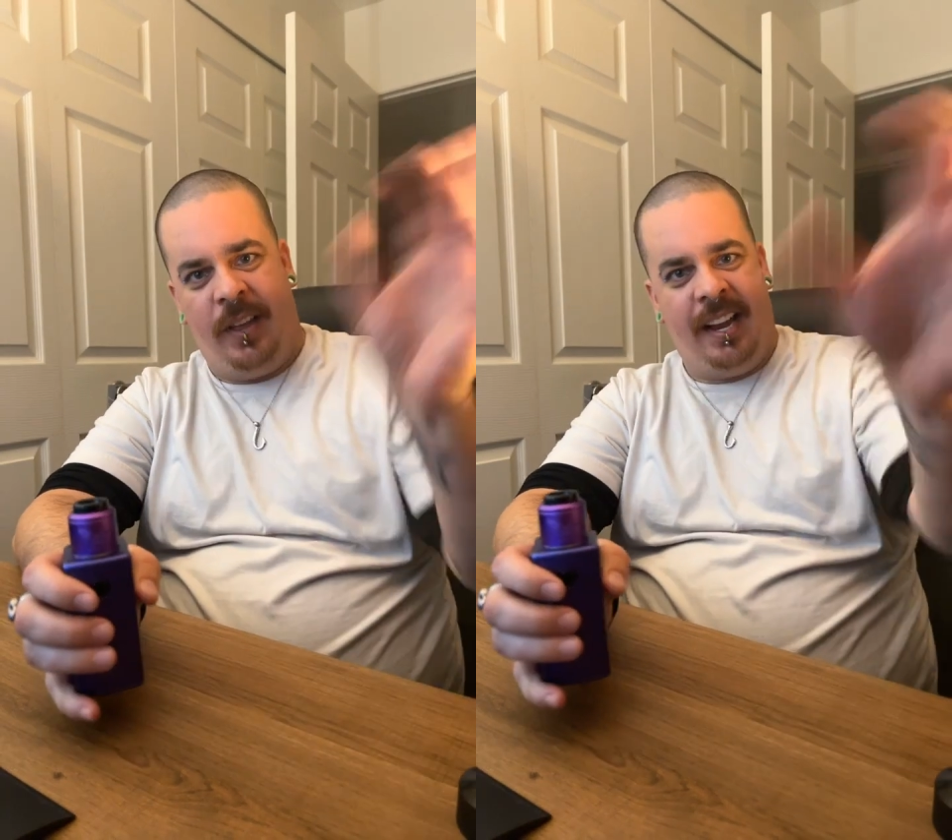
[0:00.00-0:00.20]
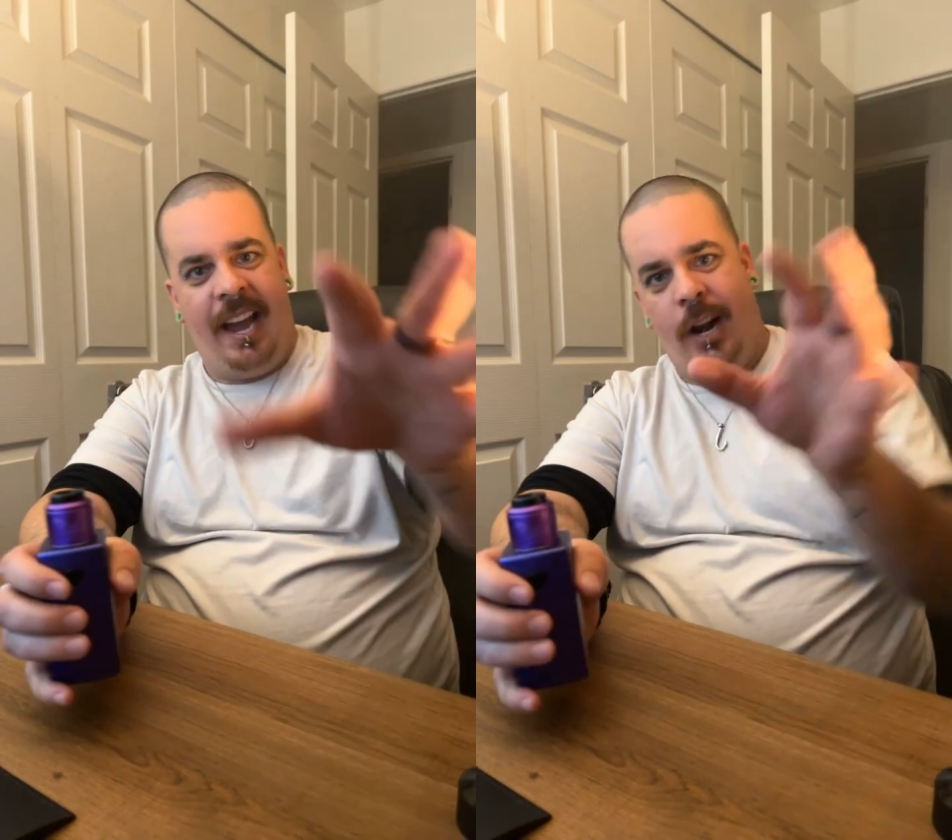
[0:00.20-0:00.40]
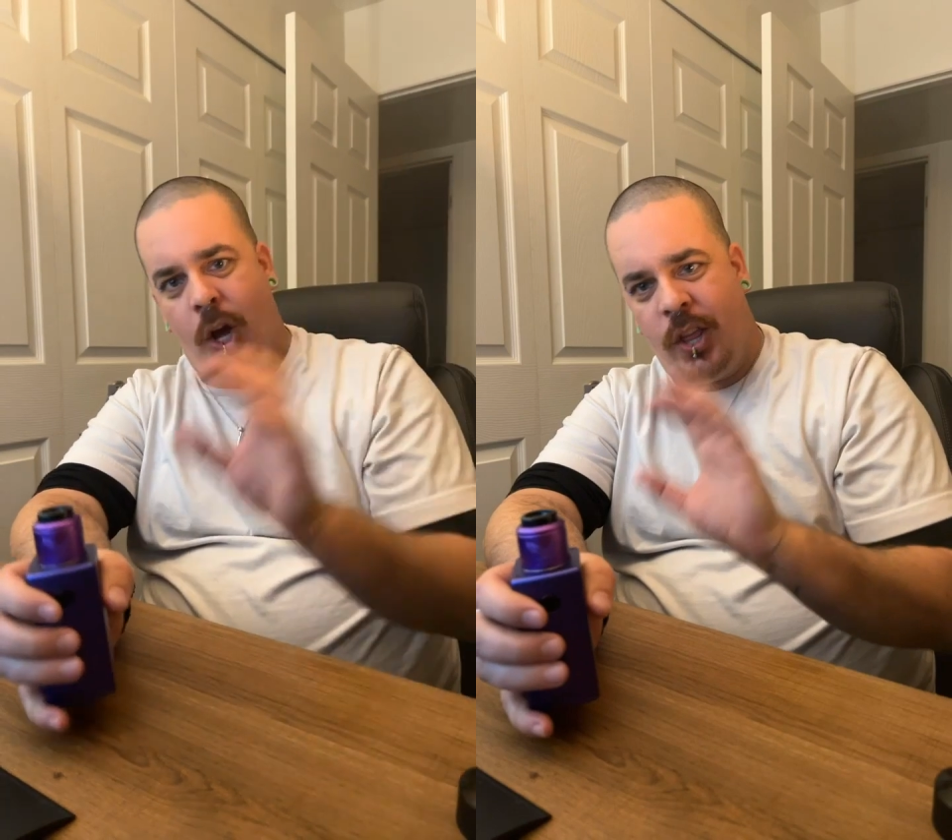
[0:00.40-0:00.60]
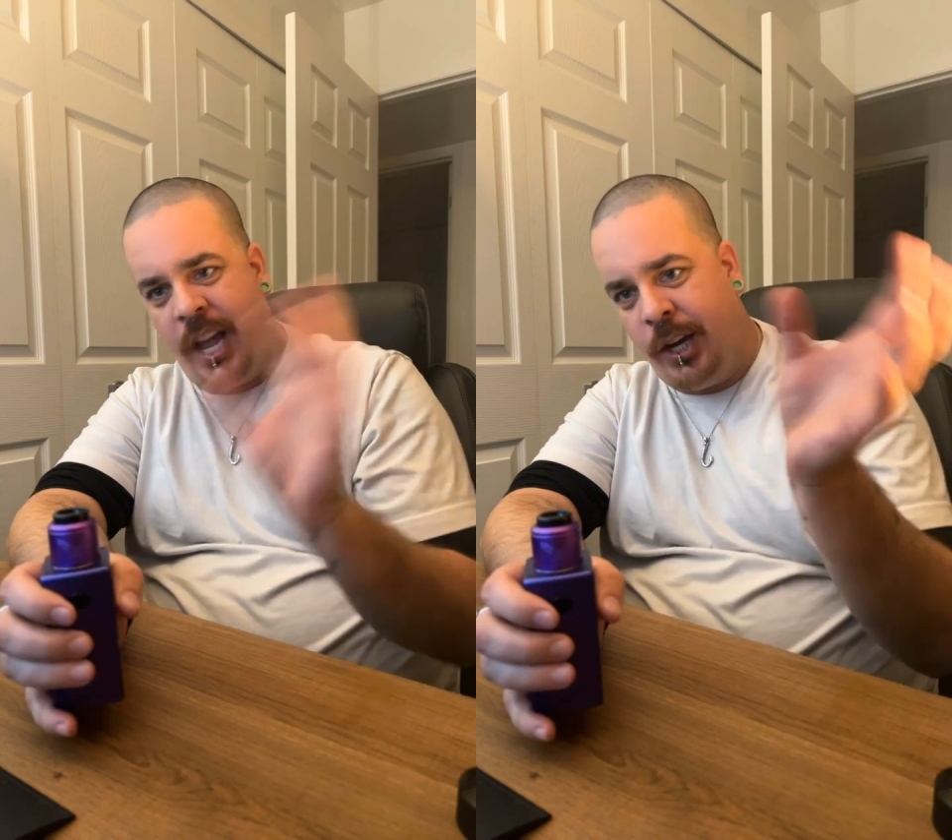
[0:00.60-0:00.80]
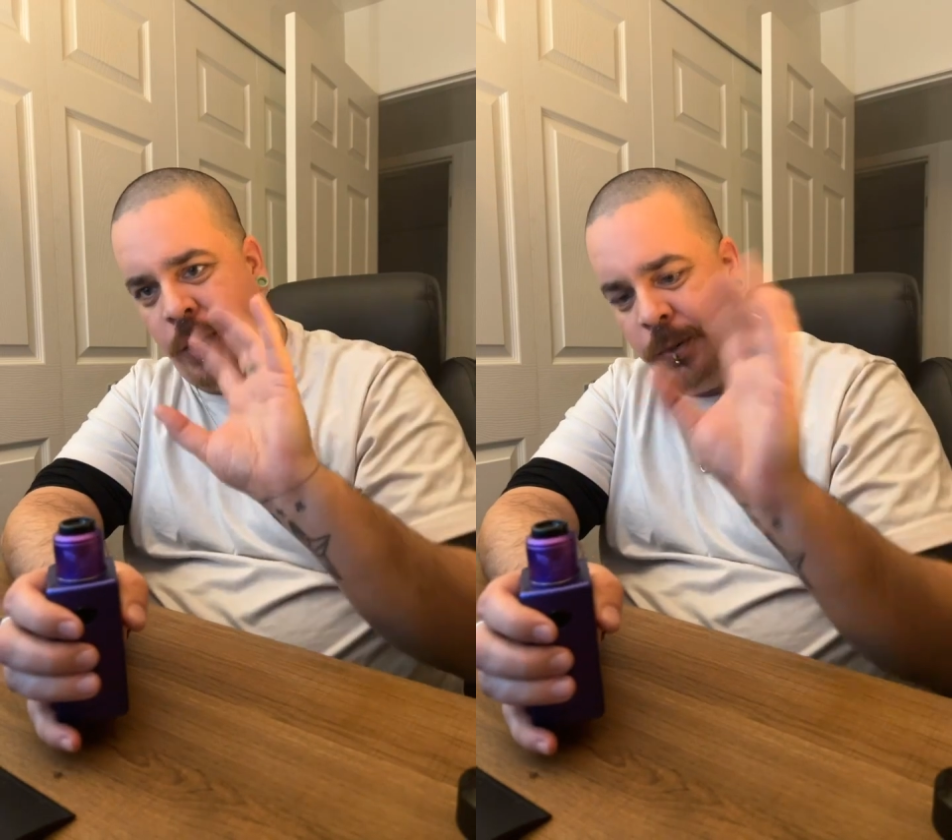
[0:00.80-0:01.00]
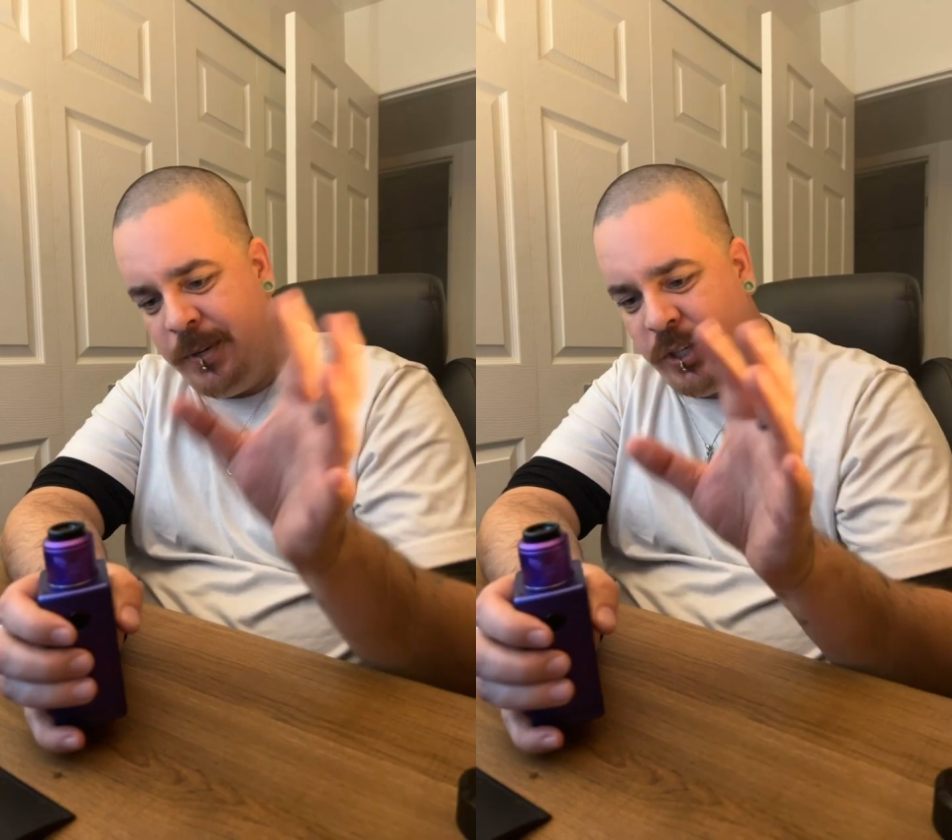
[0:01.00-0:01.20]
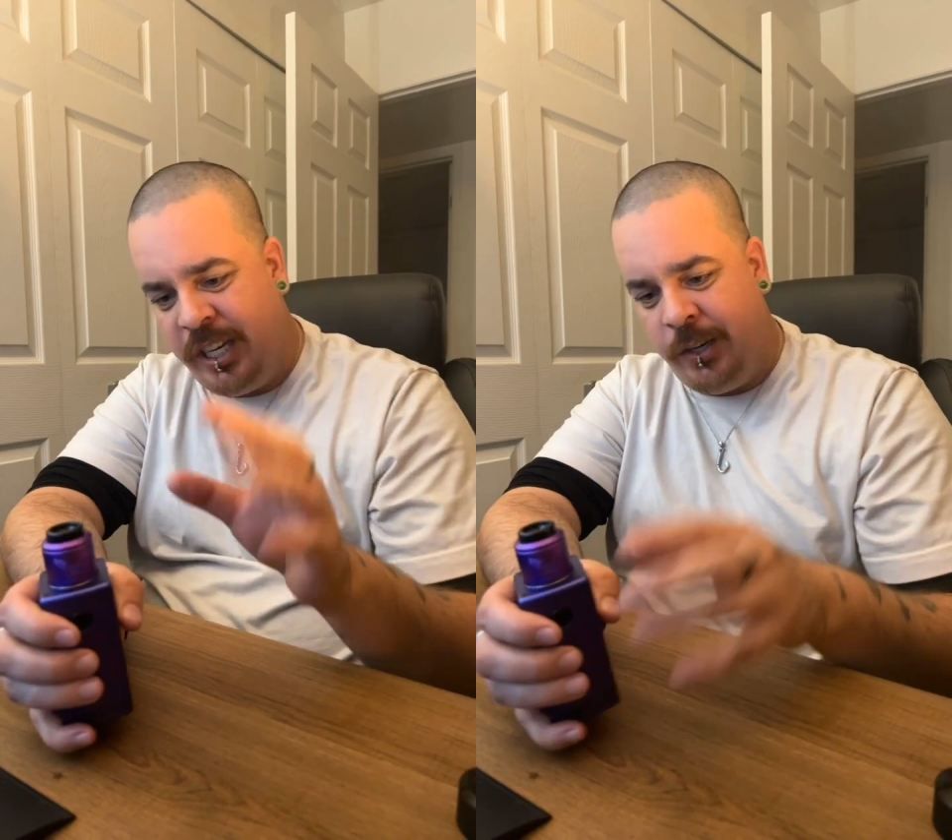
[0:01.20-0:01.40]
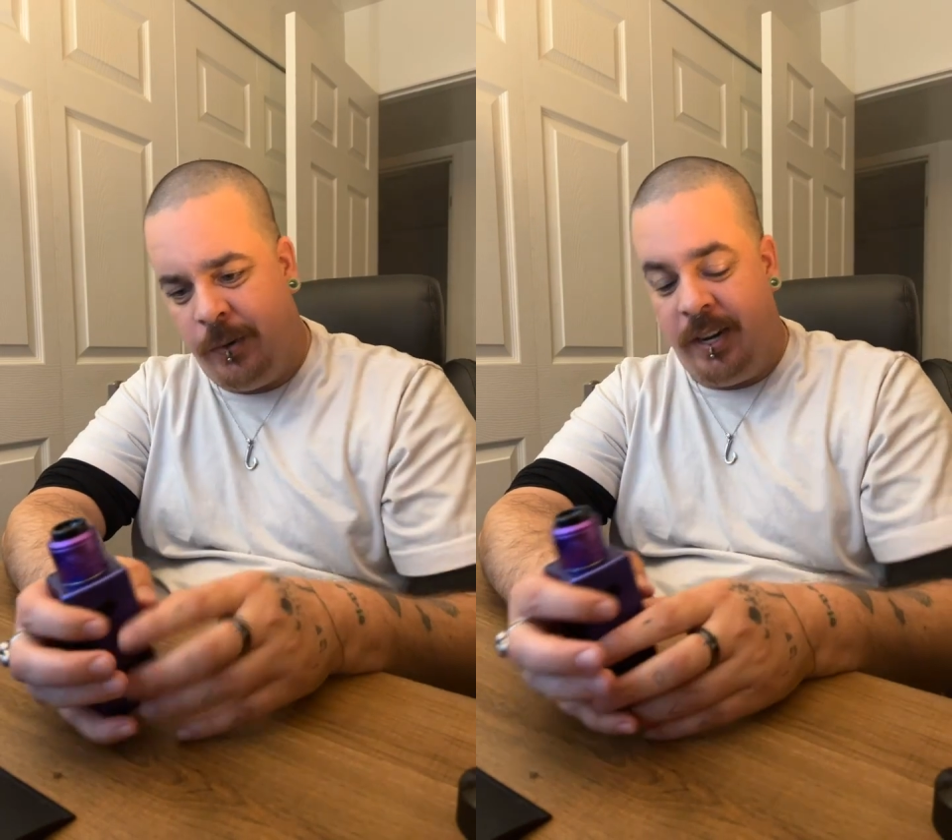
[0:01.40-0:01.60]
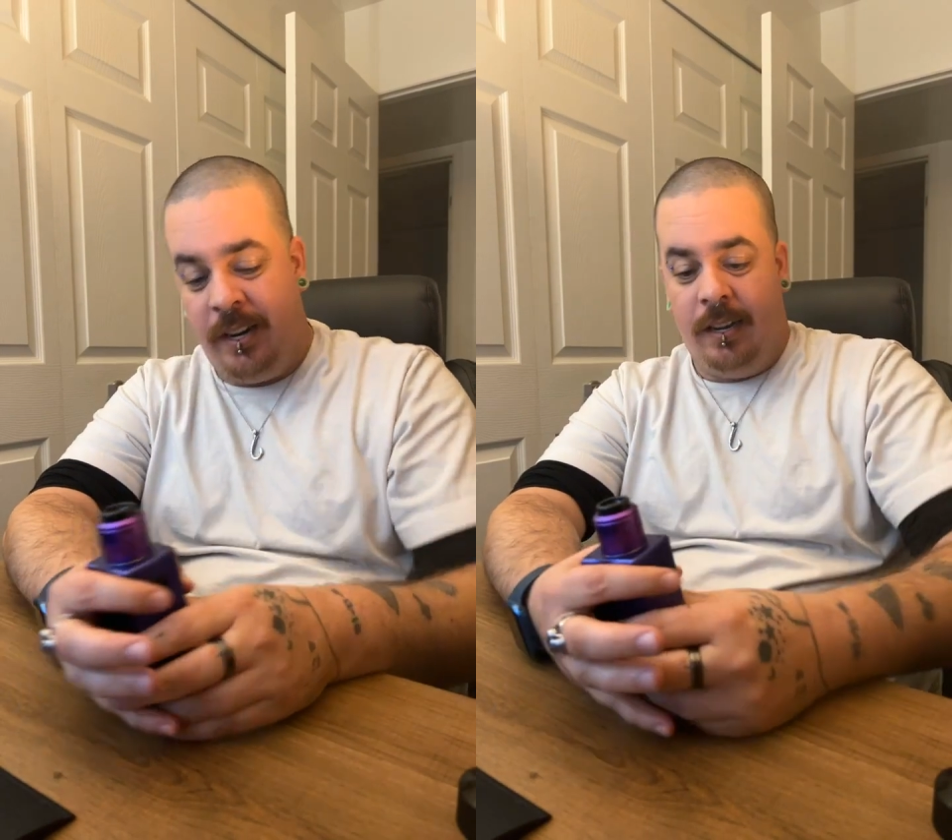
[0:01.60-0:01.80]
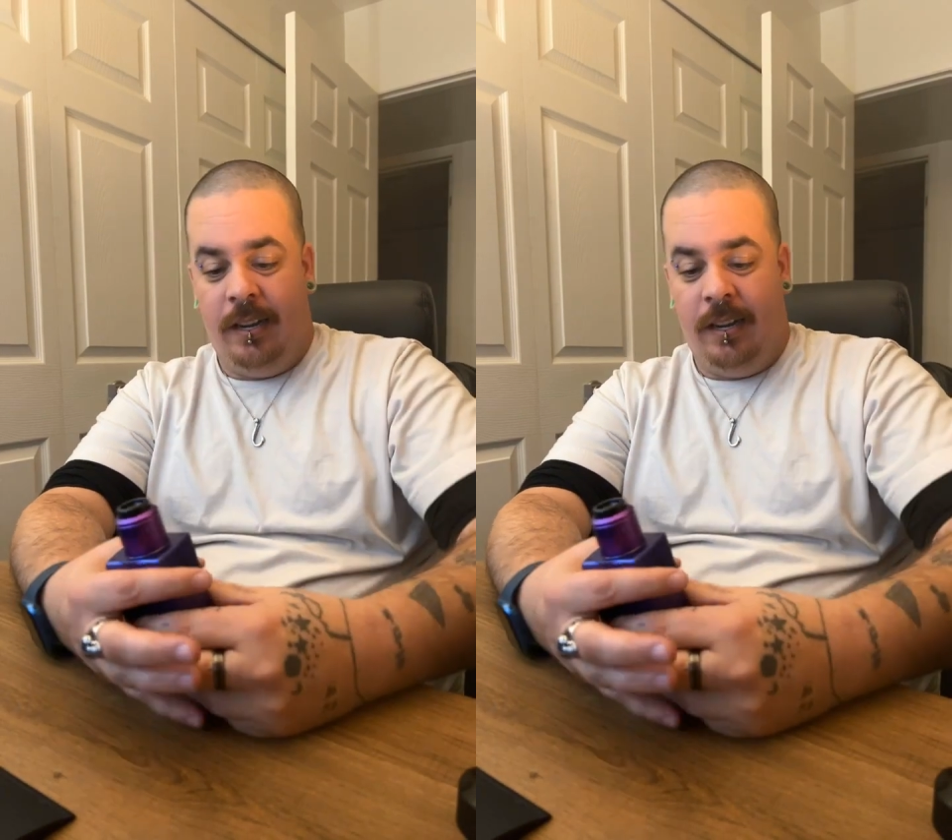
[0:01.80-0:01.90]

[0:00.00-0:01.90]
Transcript: They got all that good machinery.